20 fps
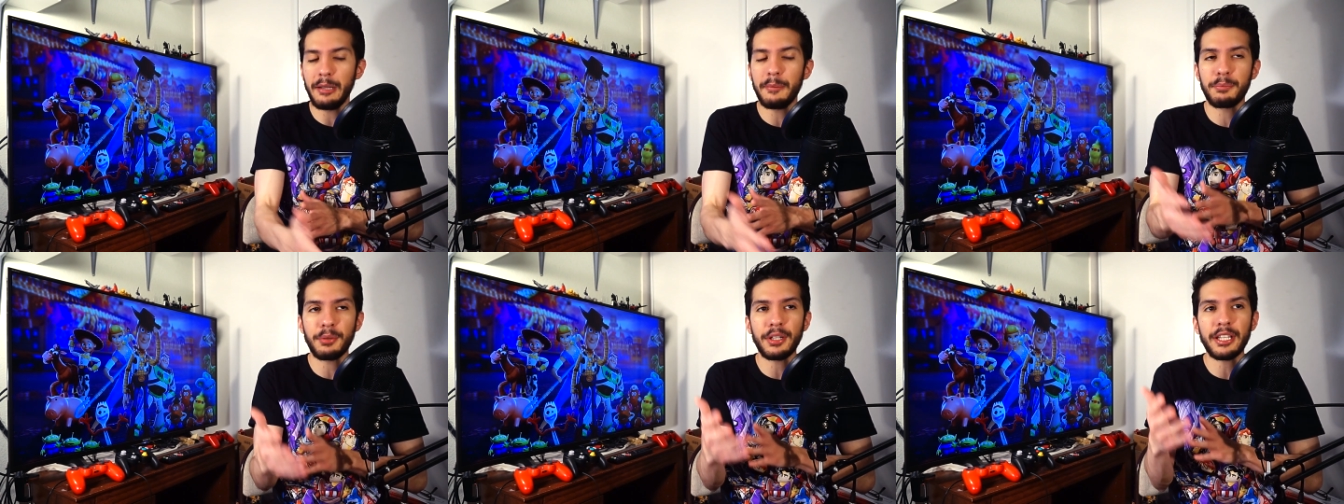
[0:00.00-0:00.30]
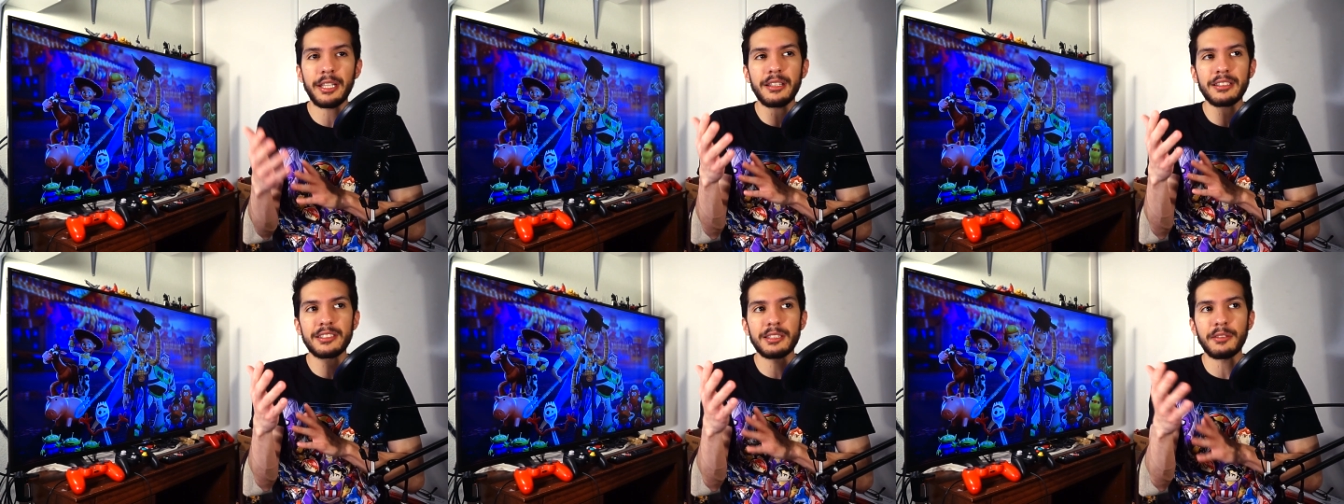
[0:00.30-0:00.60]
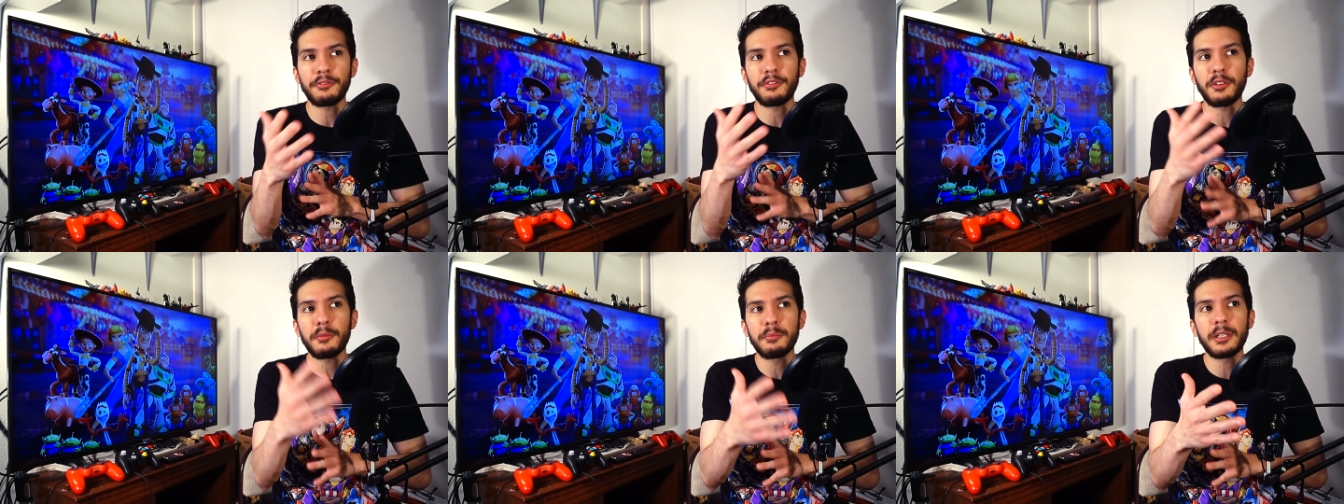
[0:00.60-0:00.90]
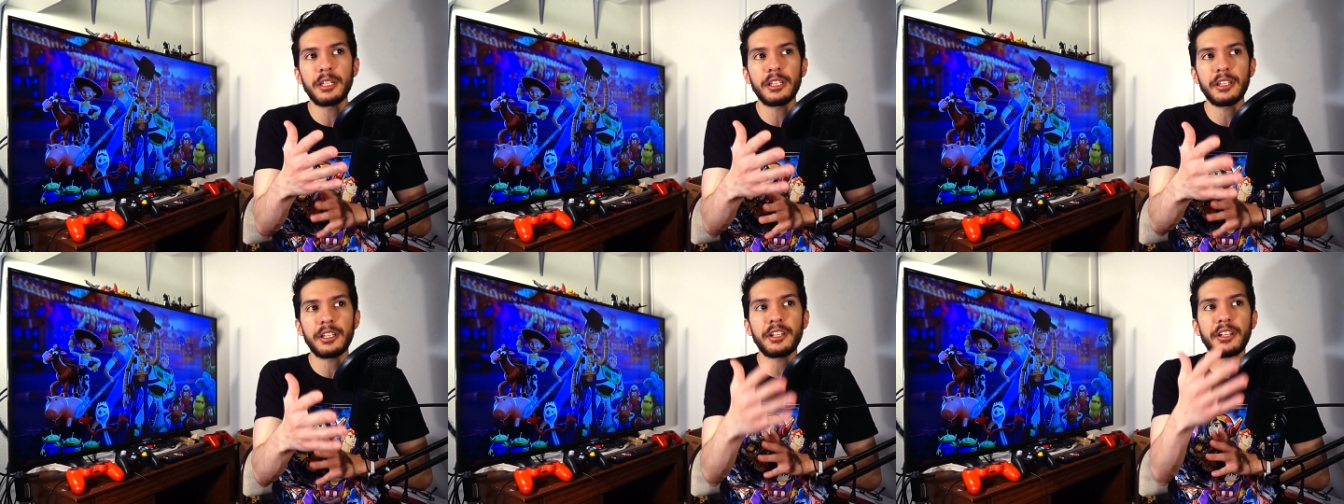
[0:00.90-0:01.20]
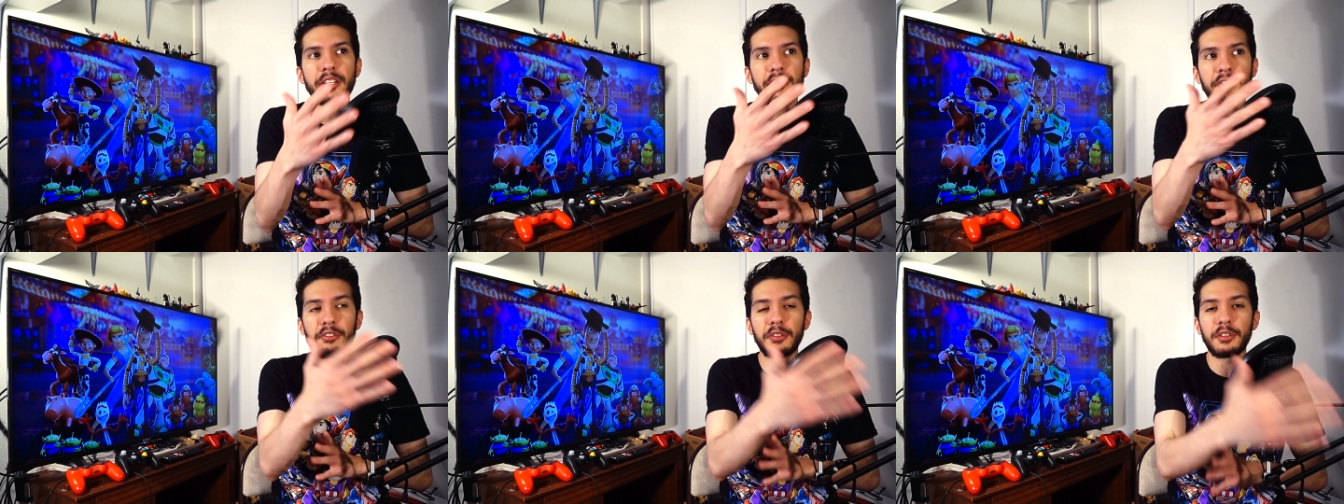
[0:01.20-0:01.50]
bringing some
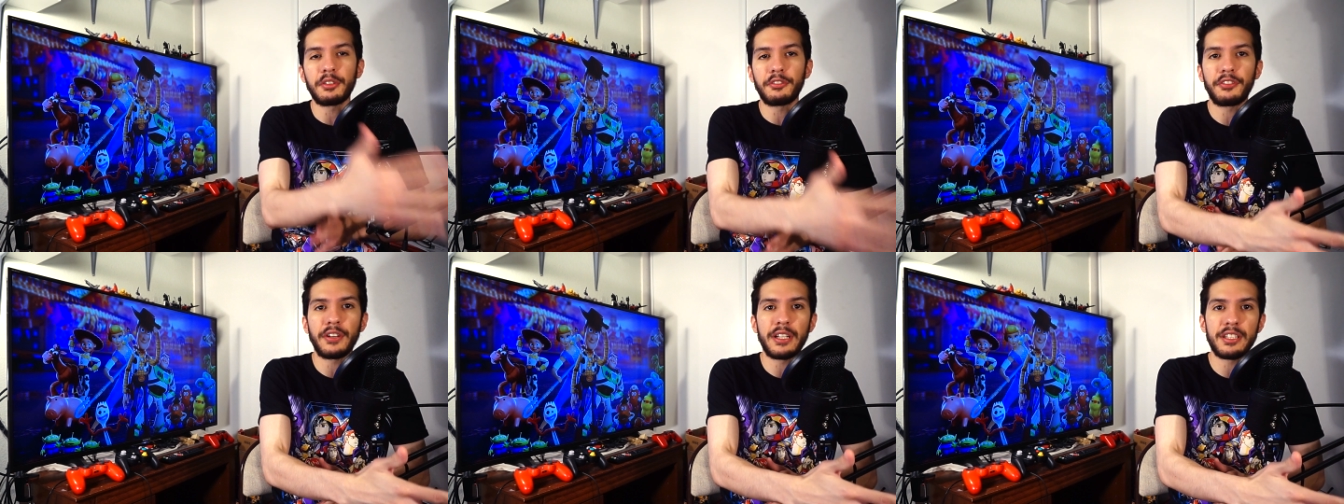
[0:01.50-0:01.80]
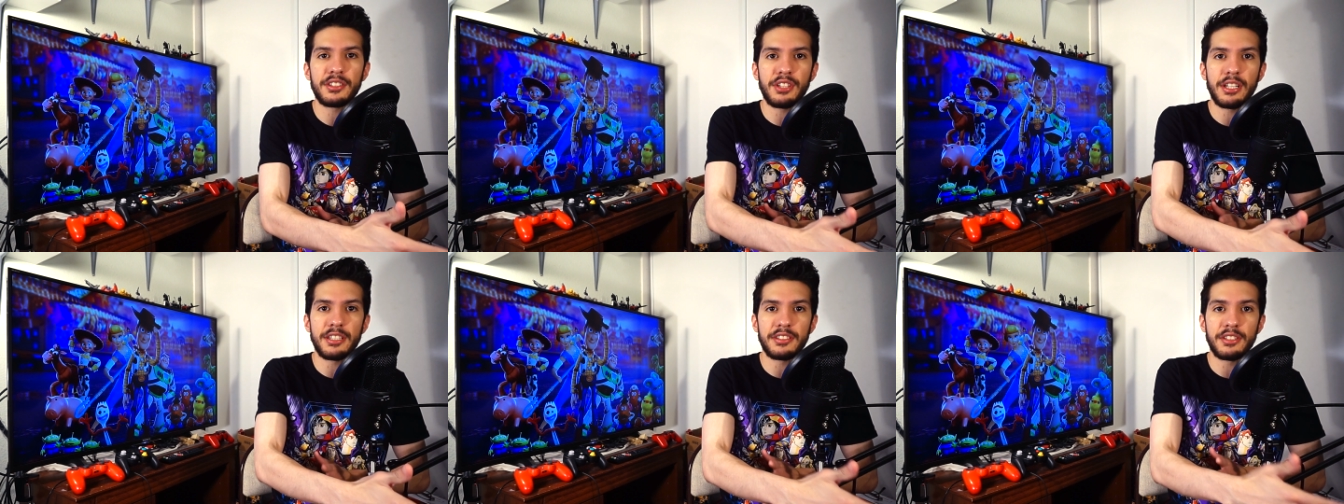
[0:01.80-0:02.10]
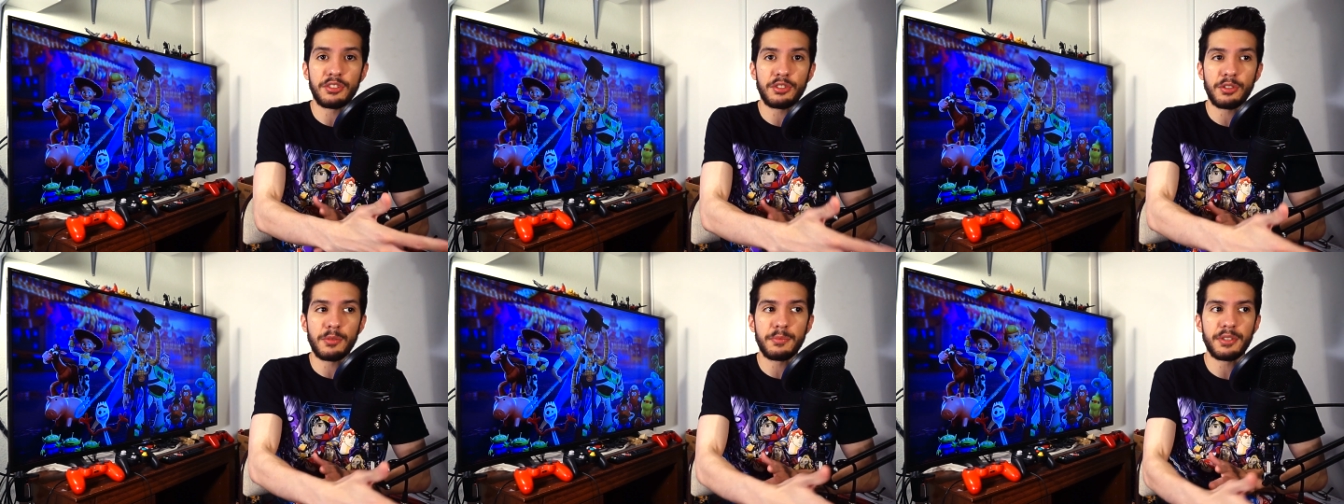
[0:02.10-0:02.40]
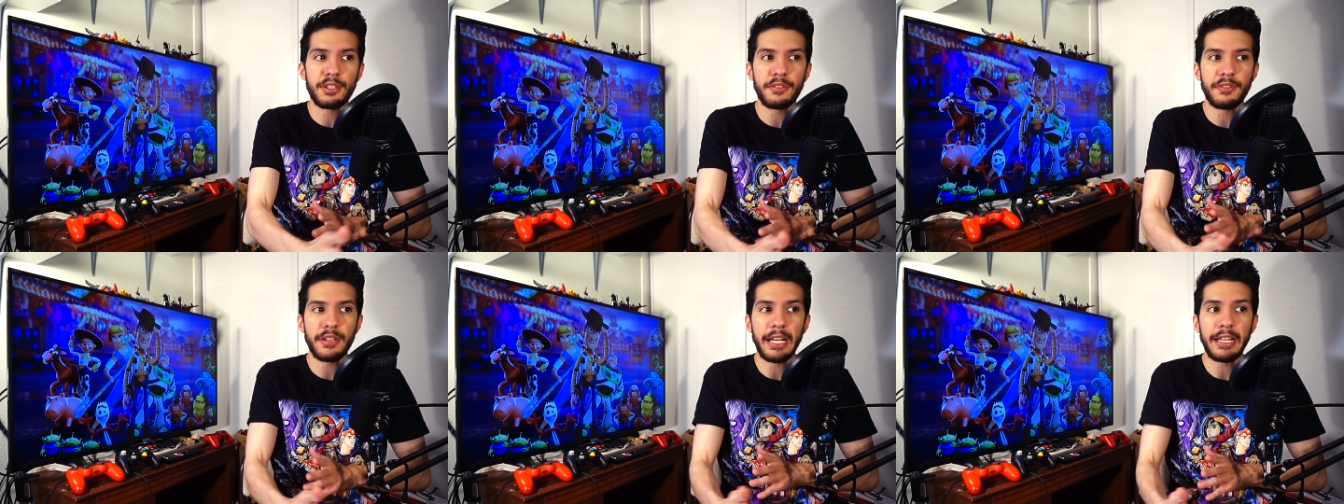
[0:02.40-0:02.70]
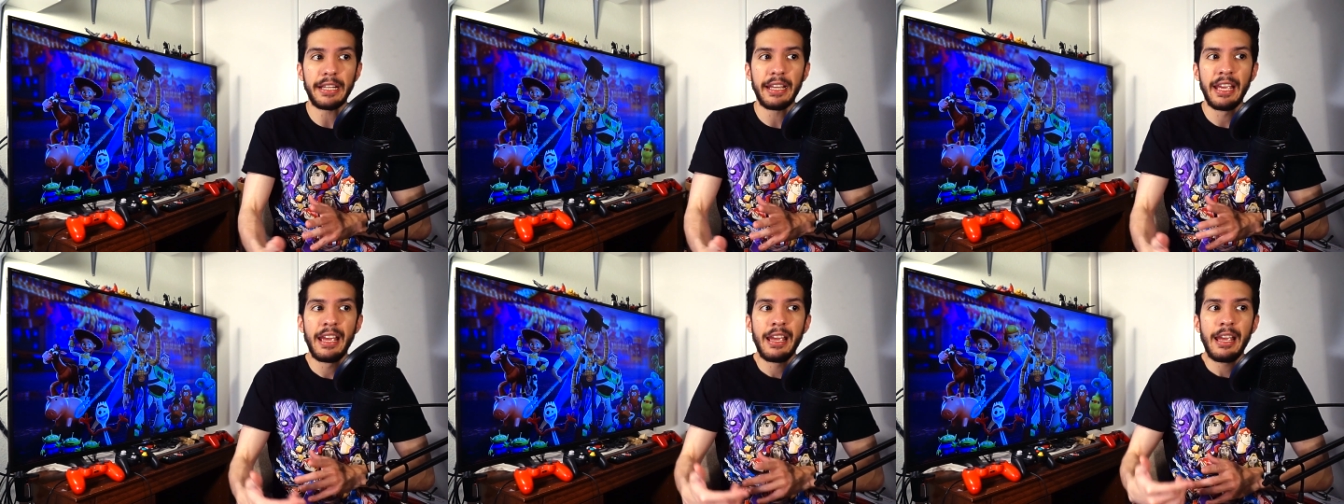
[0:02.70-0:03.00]
familiarity from the franchise in terms of
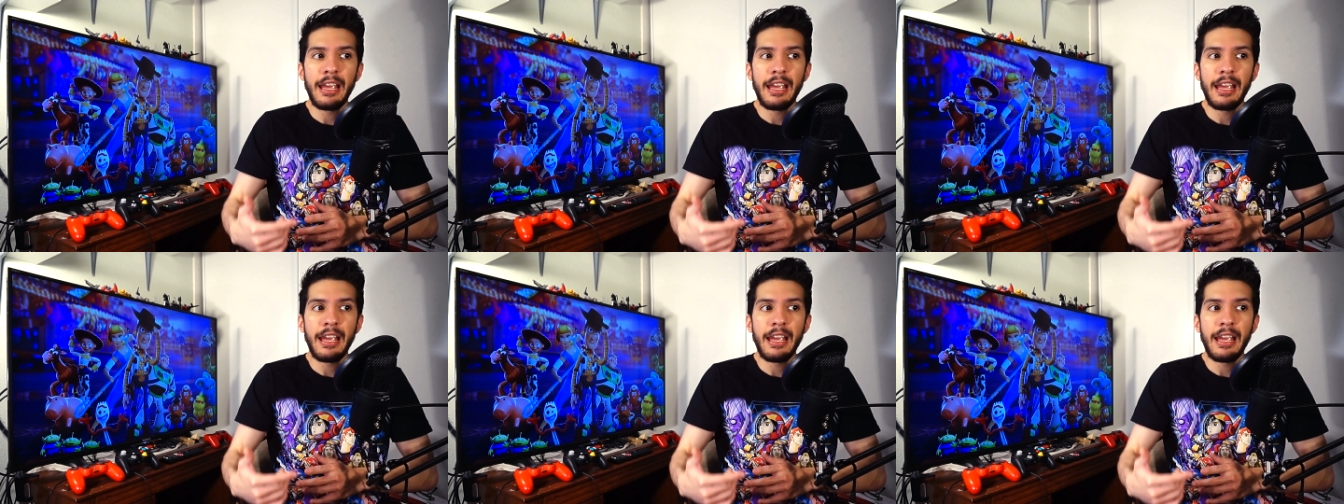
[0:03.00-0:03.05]
like